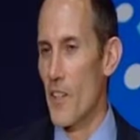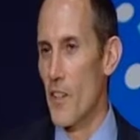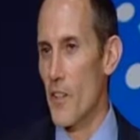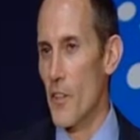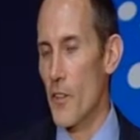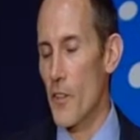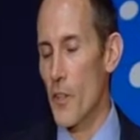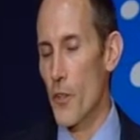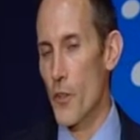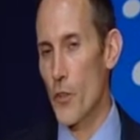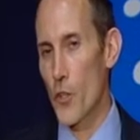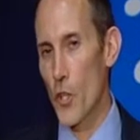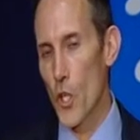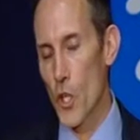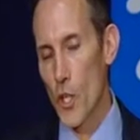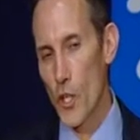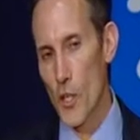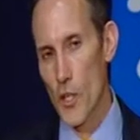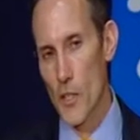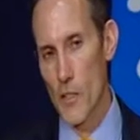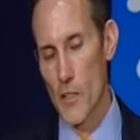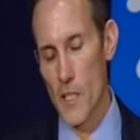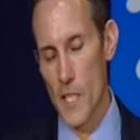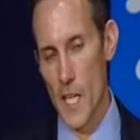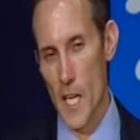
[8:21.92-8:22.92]
The
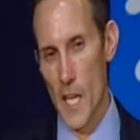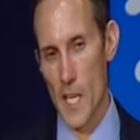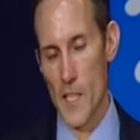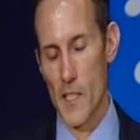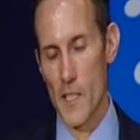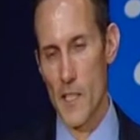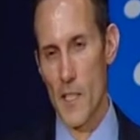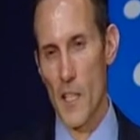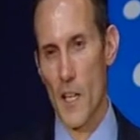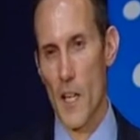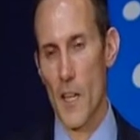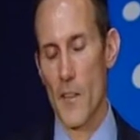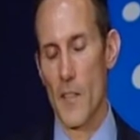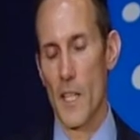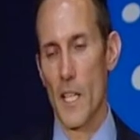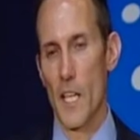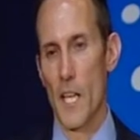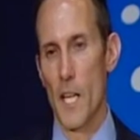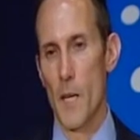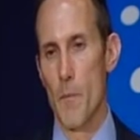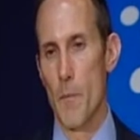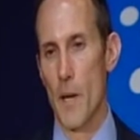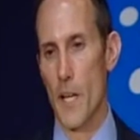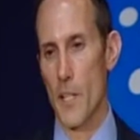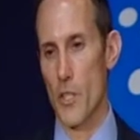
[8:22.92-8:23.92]
third test that I think
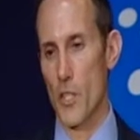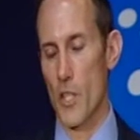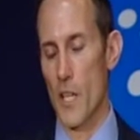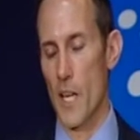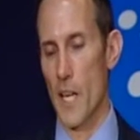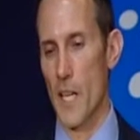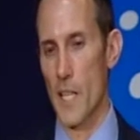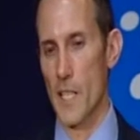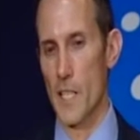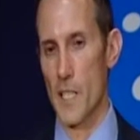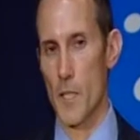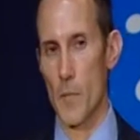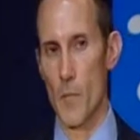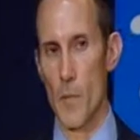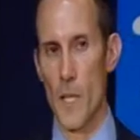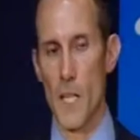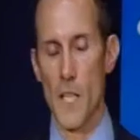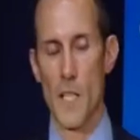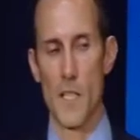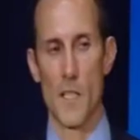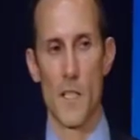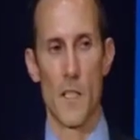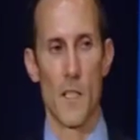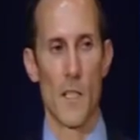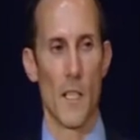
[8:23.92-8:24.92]
any budget has to
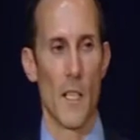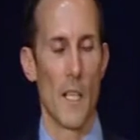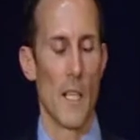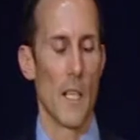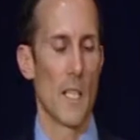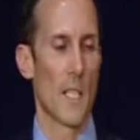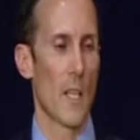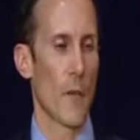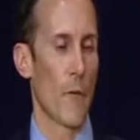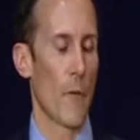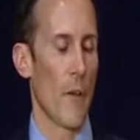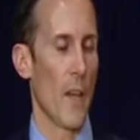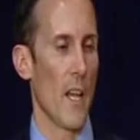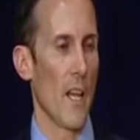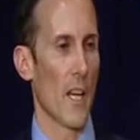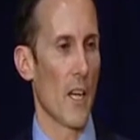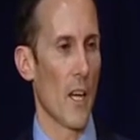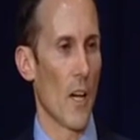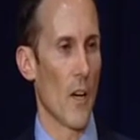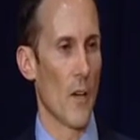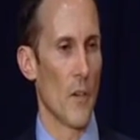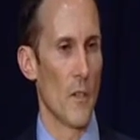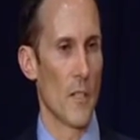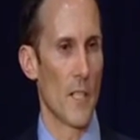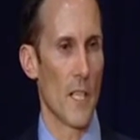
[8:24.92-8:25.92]
meet is the fair
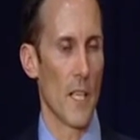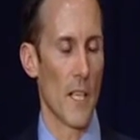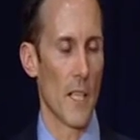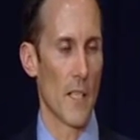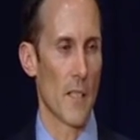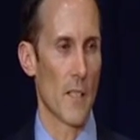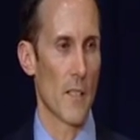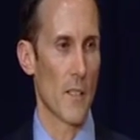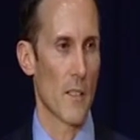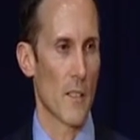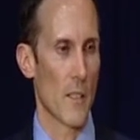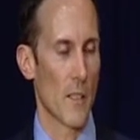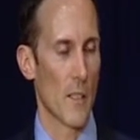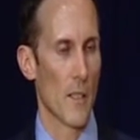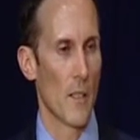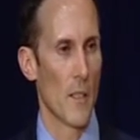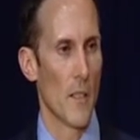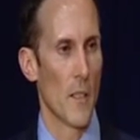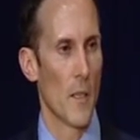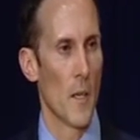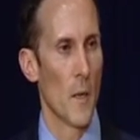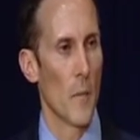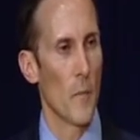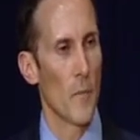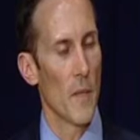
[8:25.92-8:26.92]
go test.
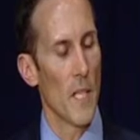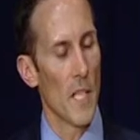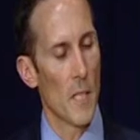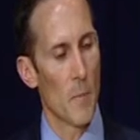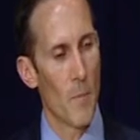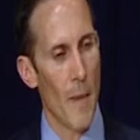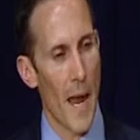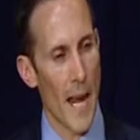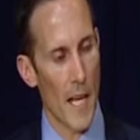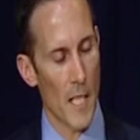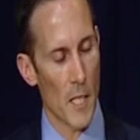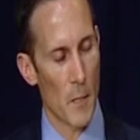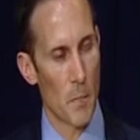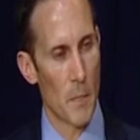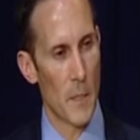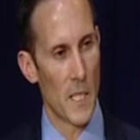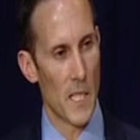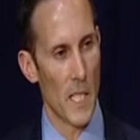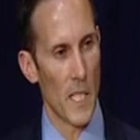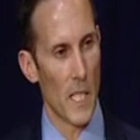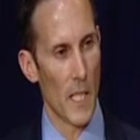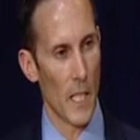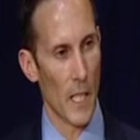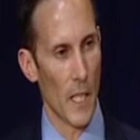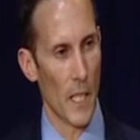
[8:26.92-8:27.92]
This matters
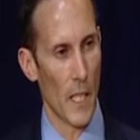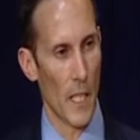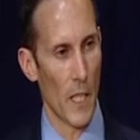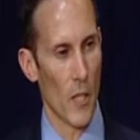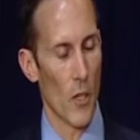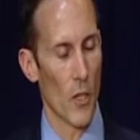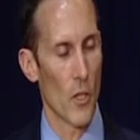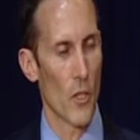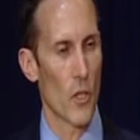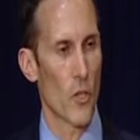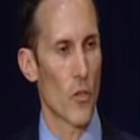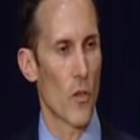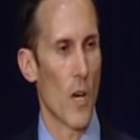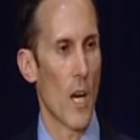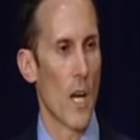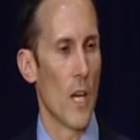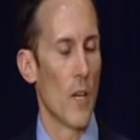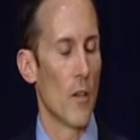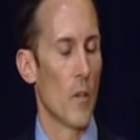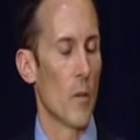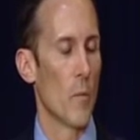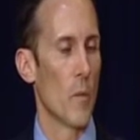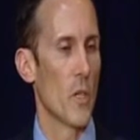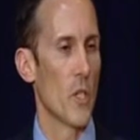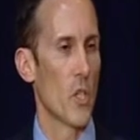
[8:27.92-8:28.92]
particularly in
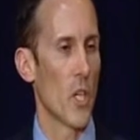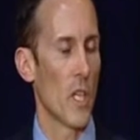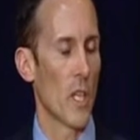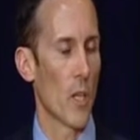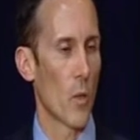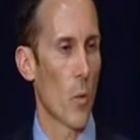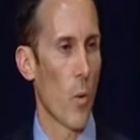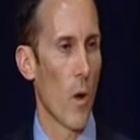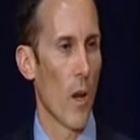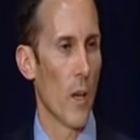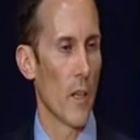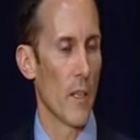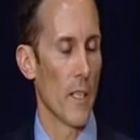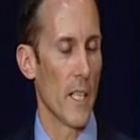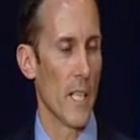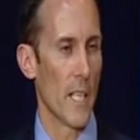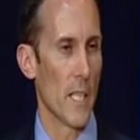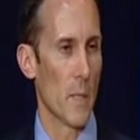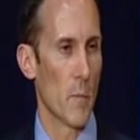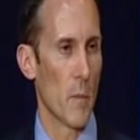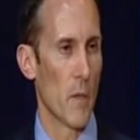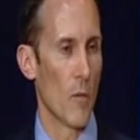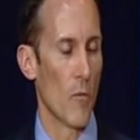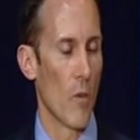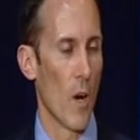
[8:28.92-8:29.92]
Australia, in which inequality
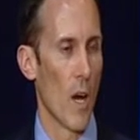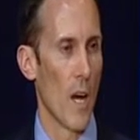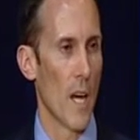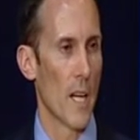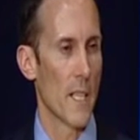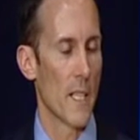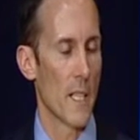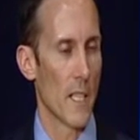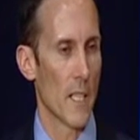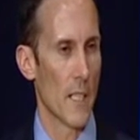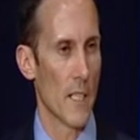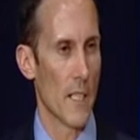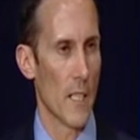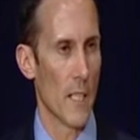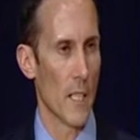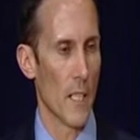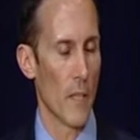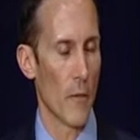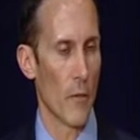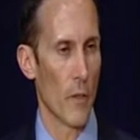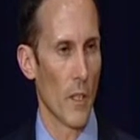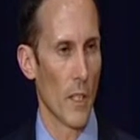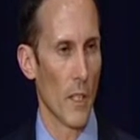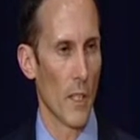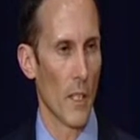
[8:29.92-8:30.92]
has been rising
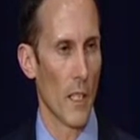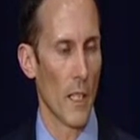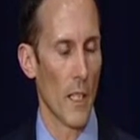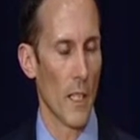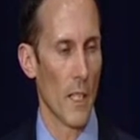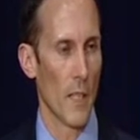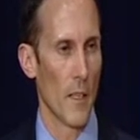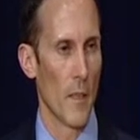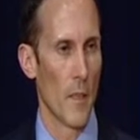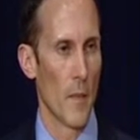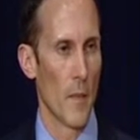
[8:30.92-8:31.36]
significantly,